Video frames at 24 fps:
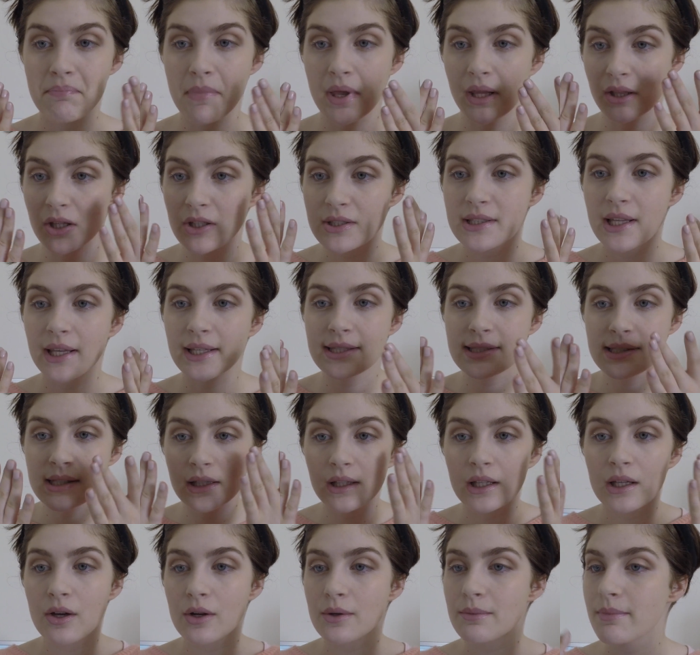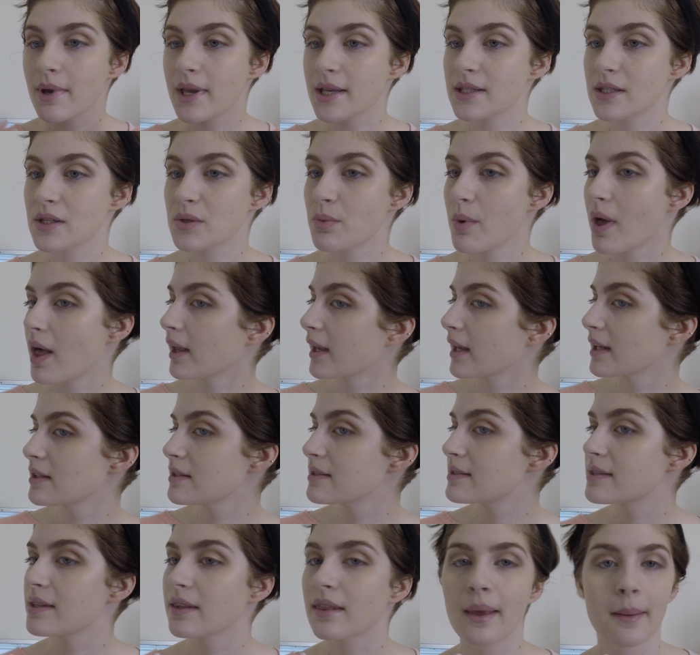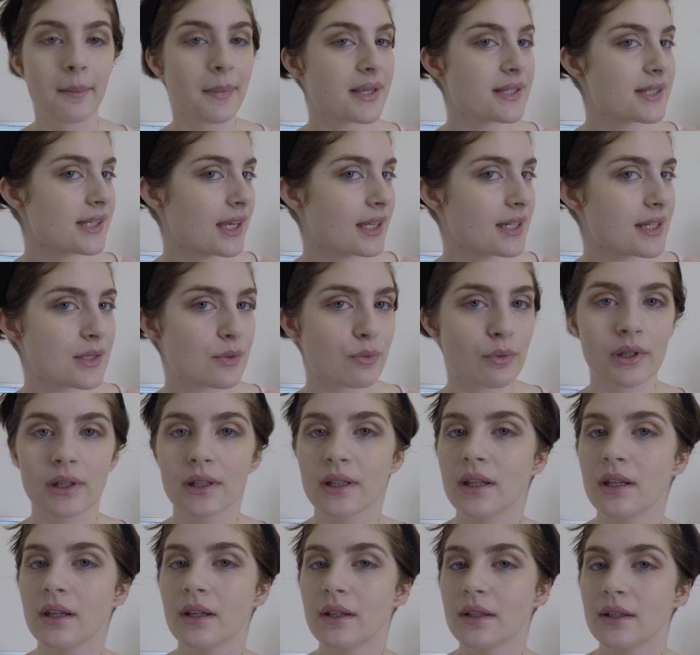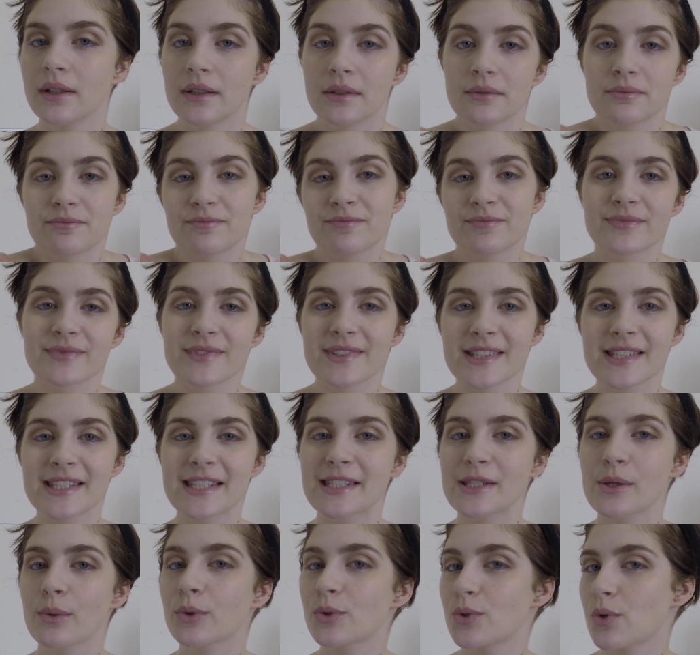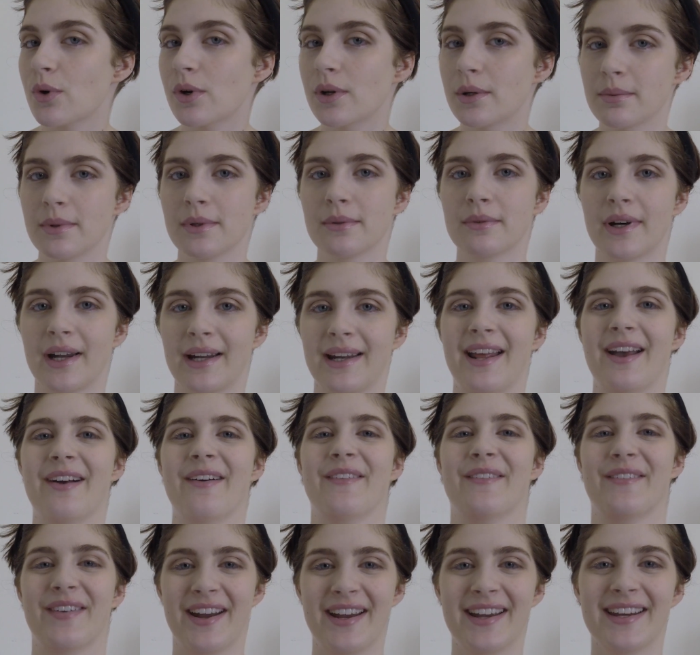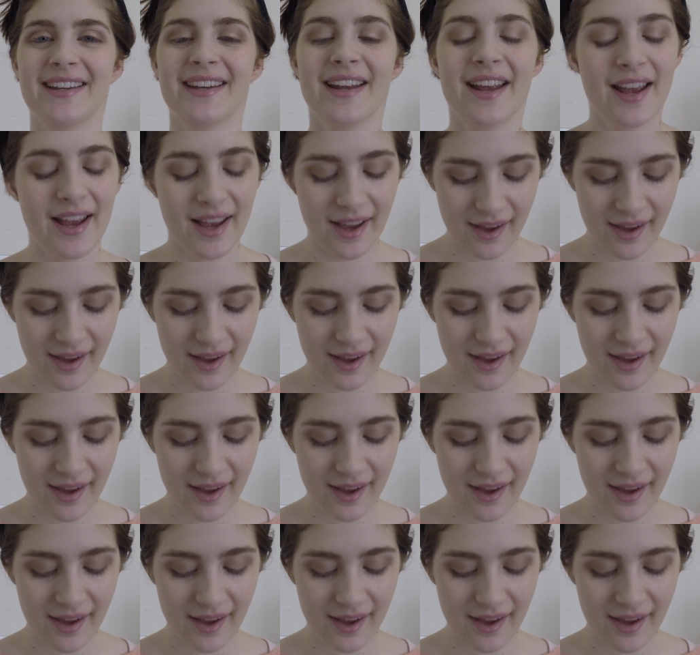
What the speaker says: looks like silicone based as well. Can you see that my skin is really so adorable right now, right?